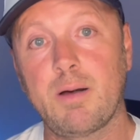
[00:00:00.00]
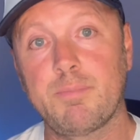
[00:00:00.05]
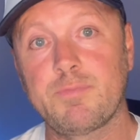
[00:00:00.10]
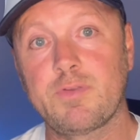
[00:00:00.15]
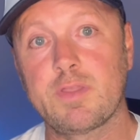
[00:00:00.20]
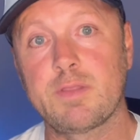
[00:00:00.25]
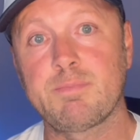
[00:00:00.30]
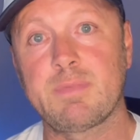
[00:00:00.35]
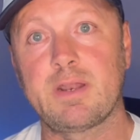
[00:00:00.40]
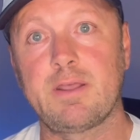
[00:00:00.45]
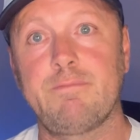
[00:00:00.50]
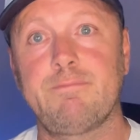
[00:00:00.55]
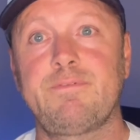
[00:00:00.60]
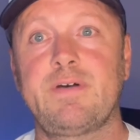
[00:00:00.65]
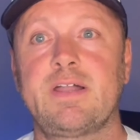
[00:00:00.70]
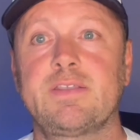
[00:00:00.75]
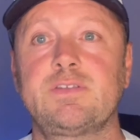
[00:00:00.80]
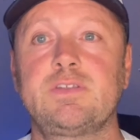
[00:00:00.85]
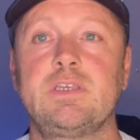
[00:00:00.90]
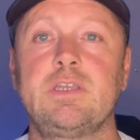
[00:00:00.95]
up-to-the-minute
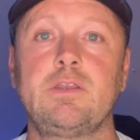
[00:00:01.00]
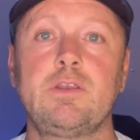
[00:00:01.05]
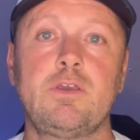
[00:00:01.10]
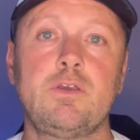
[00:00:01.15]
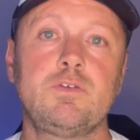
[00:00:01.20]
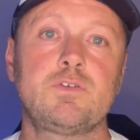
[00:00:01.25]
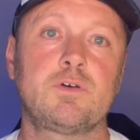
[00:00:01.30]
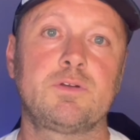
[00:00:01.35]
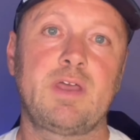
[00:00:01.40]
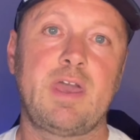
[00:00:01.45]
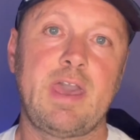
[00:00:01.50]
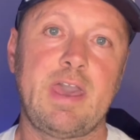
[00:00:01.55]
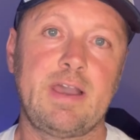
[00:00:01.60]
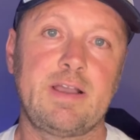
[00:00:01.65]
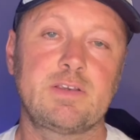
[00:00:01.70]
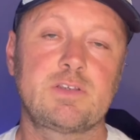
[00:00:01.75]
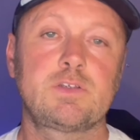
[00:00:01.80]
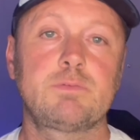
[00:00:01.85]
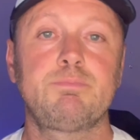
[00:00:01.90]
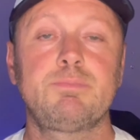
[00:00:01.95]
fancy news on
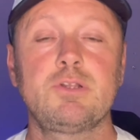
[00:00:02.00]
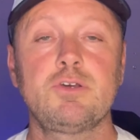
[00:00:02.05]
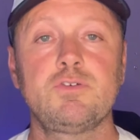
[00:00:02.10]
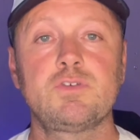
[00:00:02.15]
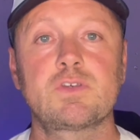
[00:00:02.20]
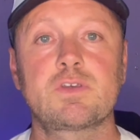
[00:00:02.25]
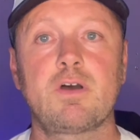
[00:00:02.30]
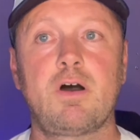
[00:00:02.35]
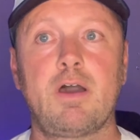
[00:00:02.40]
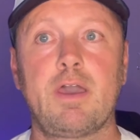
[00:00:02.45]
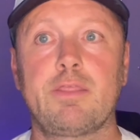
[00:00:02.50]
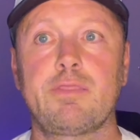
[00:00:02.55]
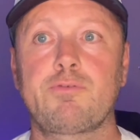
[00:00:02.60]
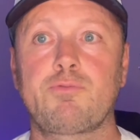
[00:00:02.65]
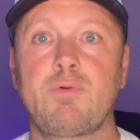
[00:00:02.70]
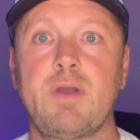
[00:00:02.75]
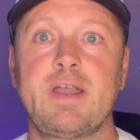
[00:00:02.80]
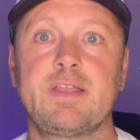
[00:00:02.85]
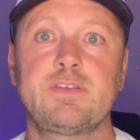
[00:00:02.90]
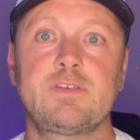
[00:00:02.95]
X, Blue Sky,
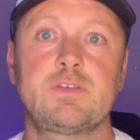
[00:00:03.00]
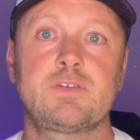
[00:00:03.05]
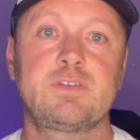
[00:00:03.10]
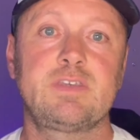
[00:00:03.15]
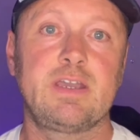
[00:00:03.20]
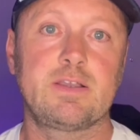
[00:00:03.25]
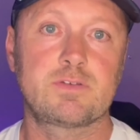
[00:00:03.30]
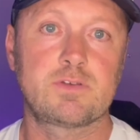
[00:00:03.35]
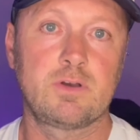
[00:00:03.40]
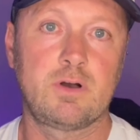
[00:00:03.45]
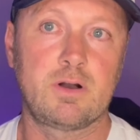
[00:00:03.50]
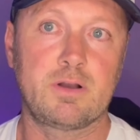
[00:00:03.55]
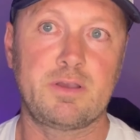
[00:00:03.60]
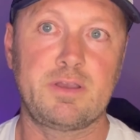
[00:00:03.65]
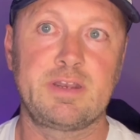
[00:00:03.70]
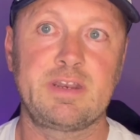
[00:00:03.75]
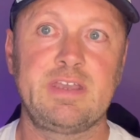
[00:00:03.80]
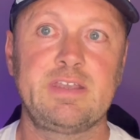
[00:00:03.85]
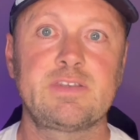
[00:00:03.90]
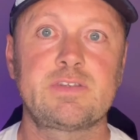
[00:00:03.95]
Threads, TikTok,
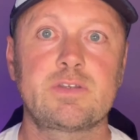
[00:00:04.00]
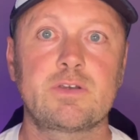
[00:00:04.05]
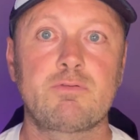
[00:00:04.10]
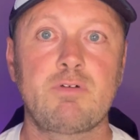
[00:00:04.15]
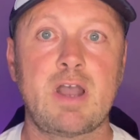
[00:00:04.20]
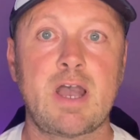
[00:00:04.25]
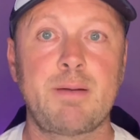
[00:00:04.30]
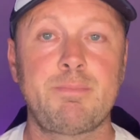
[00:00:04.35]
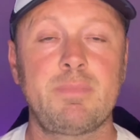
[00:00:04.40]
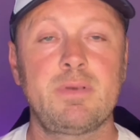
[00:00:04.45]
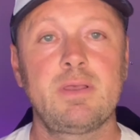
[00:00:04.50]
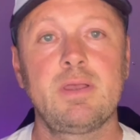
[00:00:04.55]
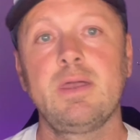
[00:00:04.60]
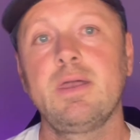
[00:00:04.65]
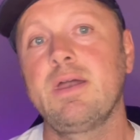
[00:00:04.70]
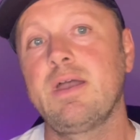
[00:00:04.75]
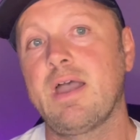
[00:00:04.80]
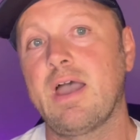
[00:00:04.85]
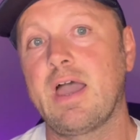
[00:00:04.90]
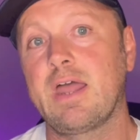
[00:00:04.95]
and Instagram.
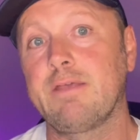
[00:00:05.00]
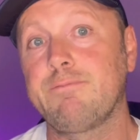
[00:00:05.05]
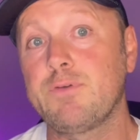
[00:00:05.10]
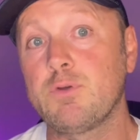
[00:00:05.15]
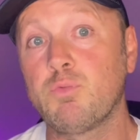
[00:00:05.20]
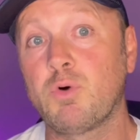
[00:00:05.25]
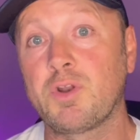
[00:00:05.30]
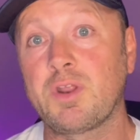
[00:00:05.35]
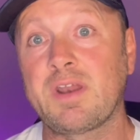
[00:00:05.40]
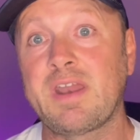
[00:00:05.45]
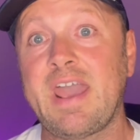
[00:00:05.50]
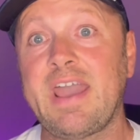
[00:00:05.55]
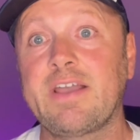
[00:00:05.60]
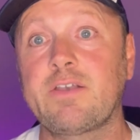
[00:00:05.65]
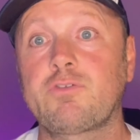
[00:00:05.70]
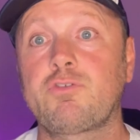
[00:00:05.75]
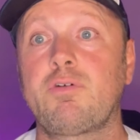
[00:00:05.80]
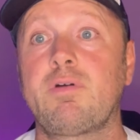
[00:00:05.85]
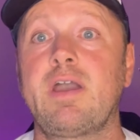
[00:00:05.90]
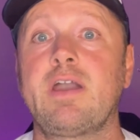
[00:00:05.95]
And if you want an
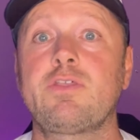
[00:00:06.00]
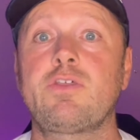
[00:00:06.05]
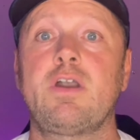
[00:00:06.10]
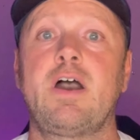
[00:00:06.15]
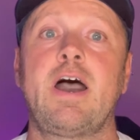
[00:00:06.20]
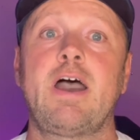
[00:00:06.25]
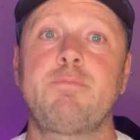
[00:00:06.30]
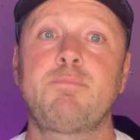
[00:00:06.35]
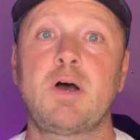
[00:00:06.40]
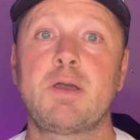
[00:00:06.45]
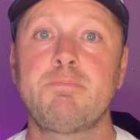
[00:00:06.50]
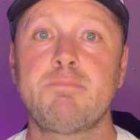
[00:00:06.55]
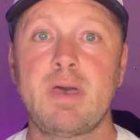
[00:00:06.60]
extra edge, I have my